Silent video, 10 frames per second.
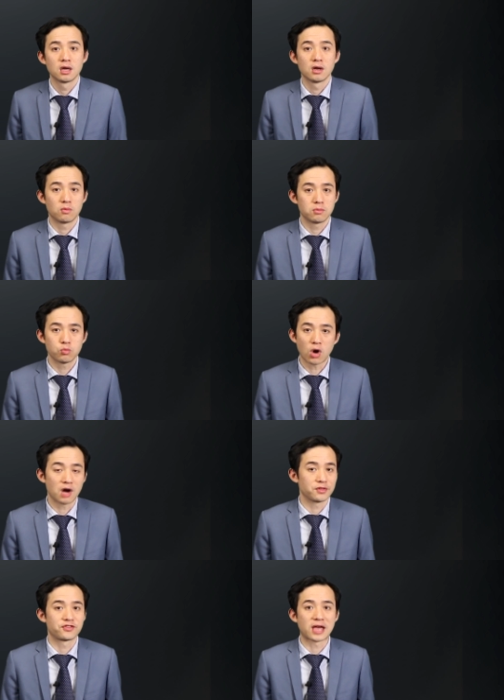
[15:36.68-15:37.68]
While
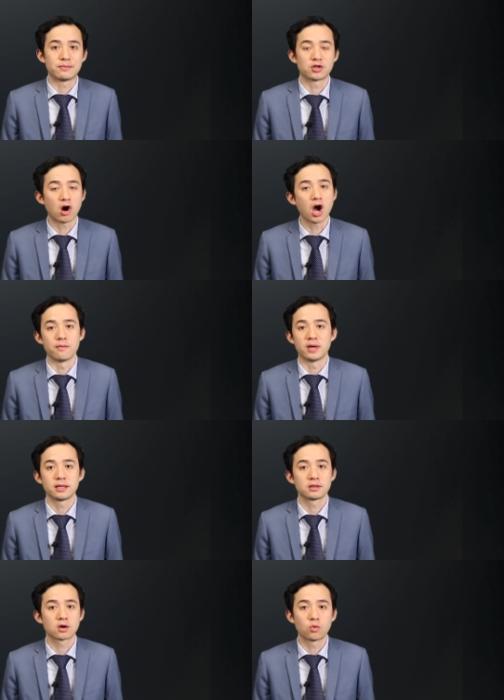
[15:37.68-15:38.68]
at the same time,
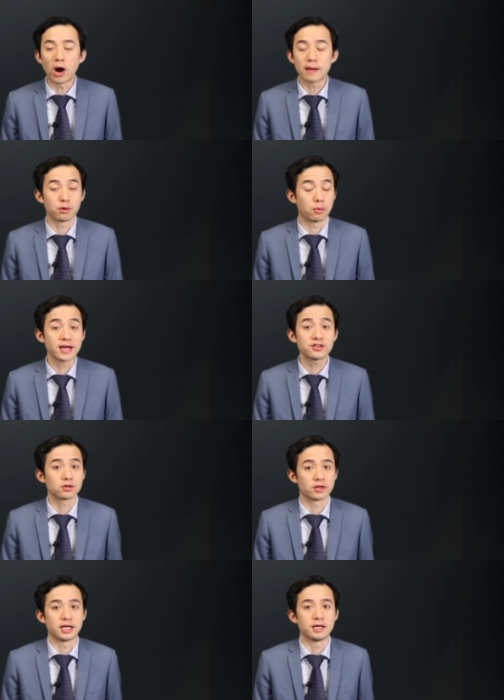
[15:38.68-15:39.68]
and quite
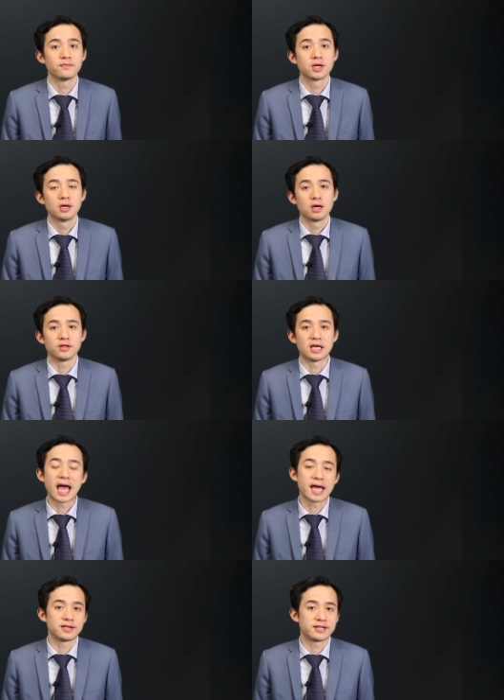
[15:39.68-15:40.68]
perplexingly, the
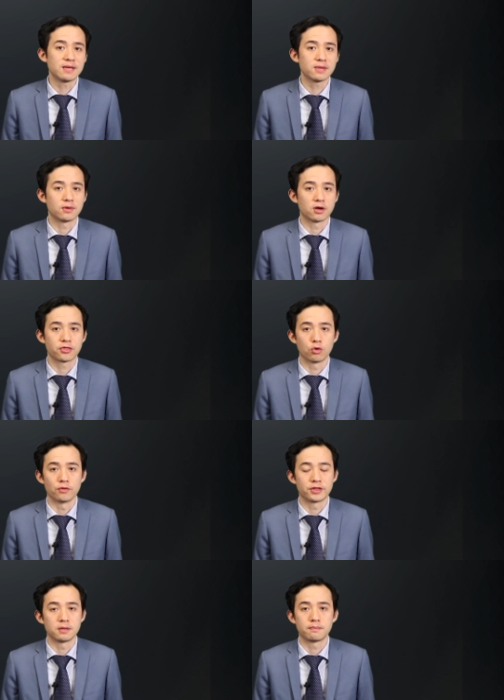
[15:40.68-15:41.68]
AAT member
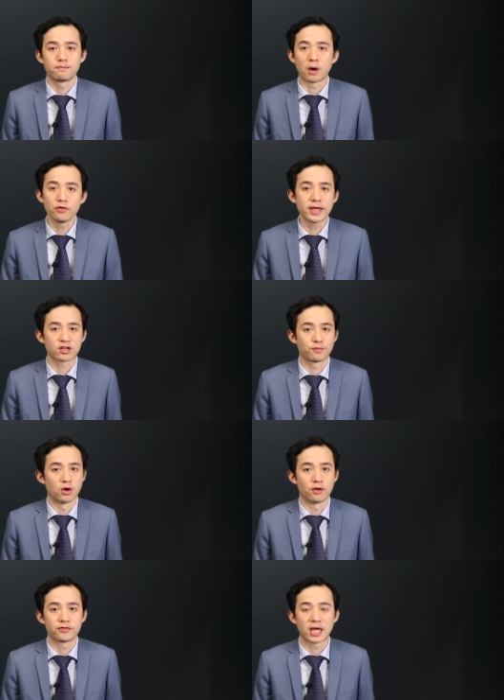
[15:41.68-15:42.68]
thought that both
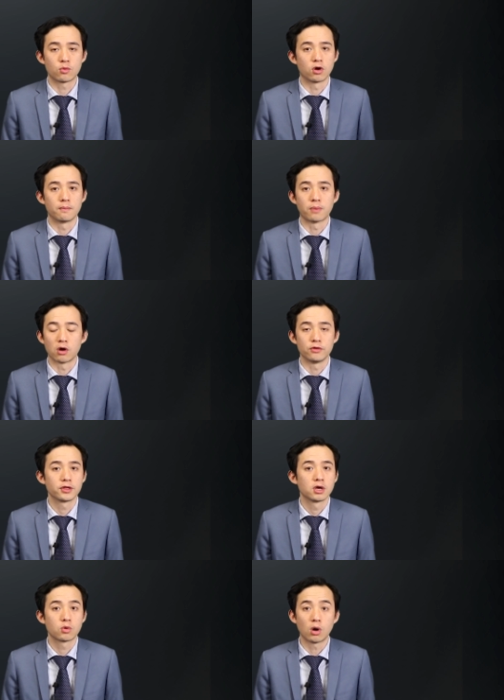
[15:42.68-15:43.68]
experts, they were
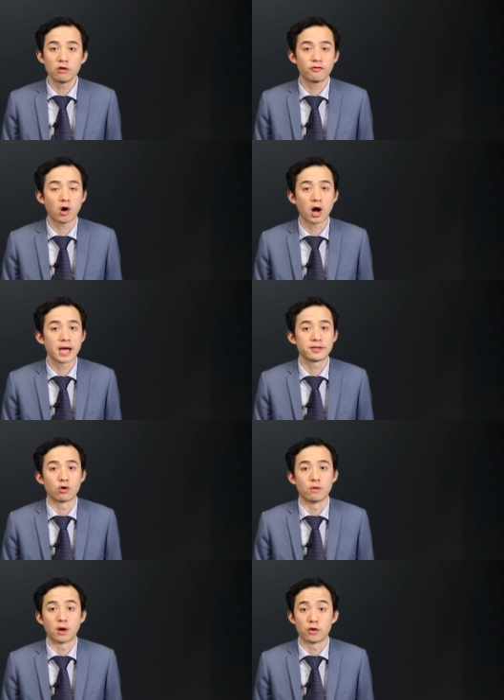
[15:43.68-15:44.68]
both qualified, they
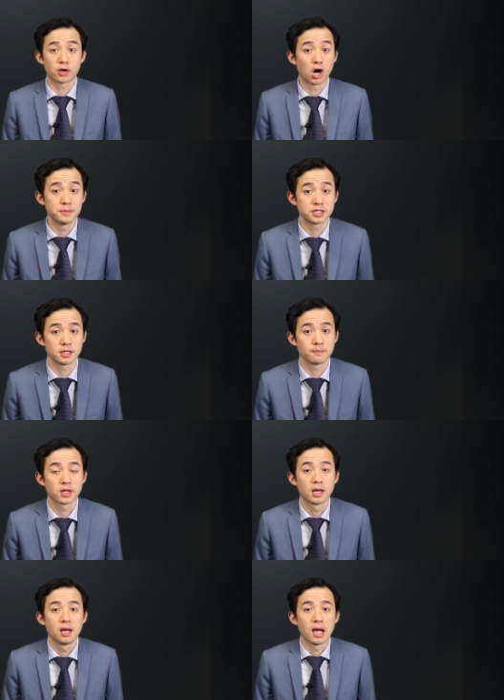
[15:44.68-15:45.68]
were both competent,
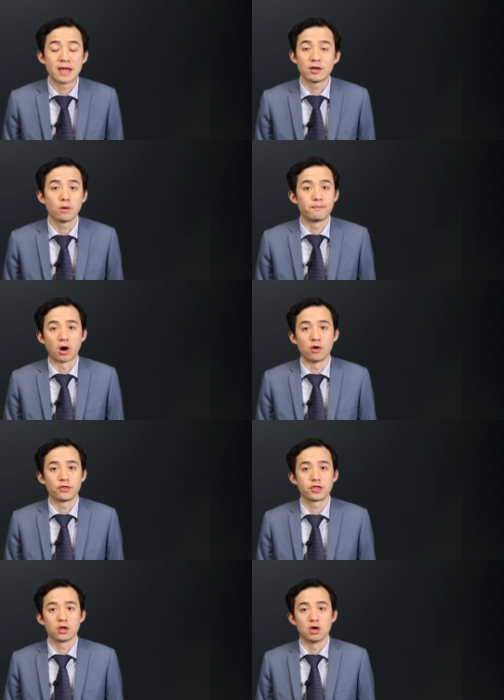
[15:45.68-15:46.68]
and they were
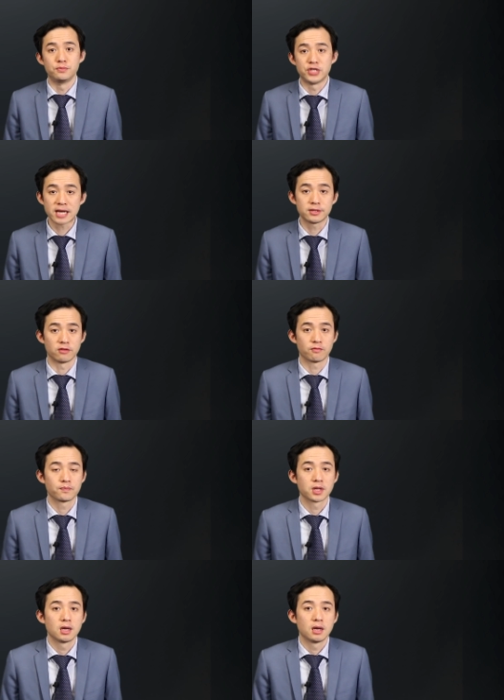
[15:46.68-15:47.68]
both objective.
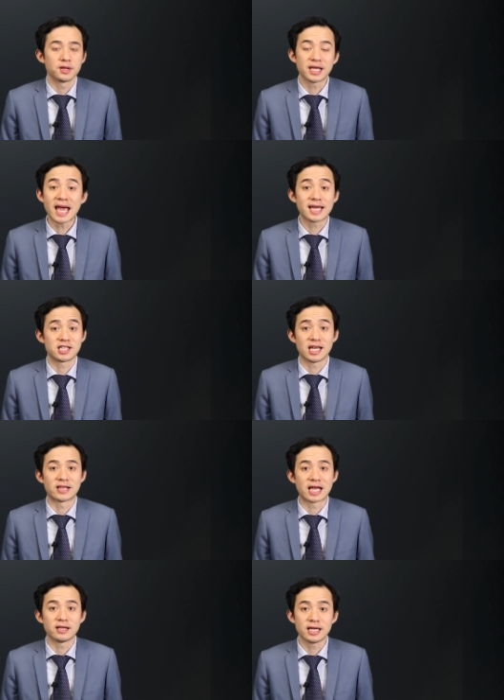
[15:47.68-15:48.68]
But the AAT,
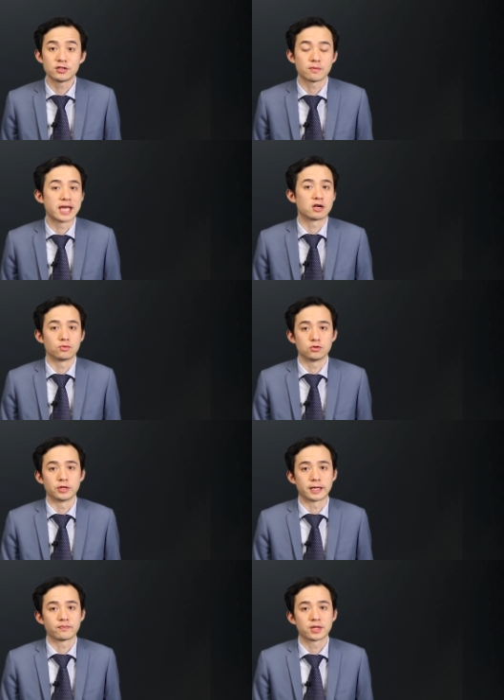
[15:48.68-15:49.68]
they need to make a
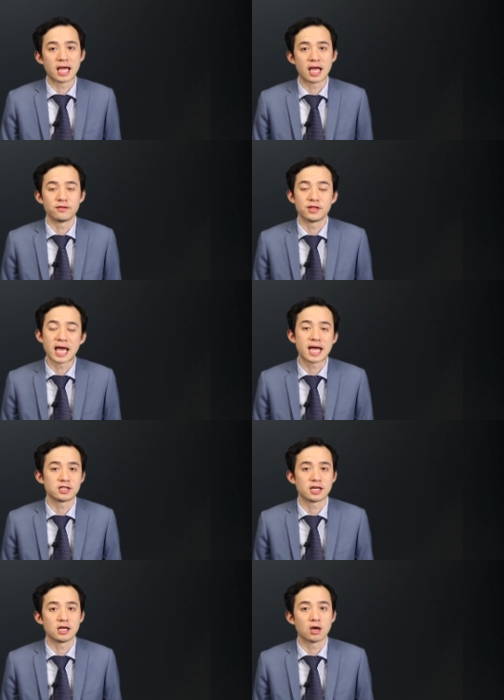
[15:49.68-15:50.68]
ruling, and the
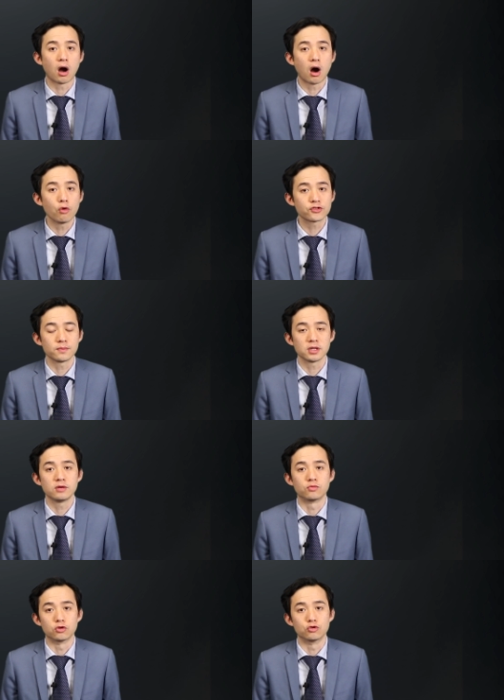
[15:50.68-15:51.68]
AAT ultimately
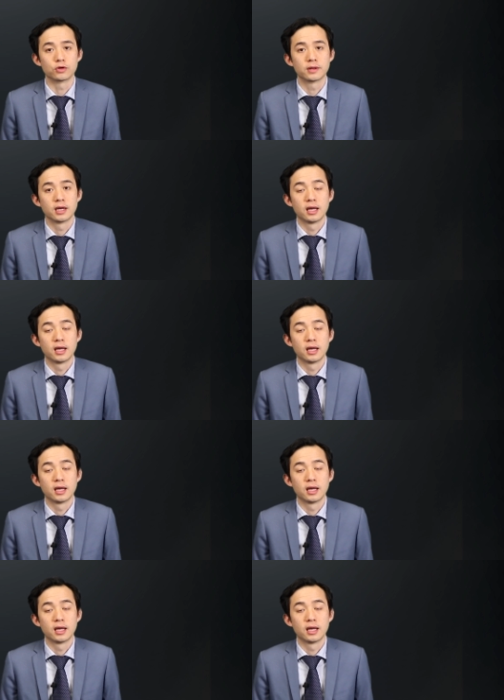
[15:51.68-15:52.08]
ruled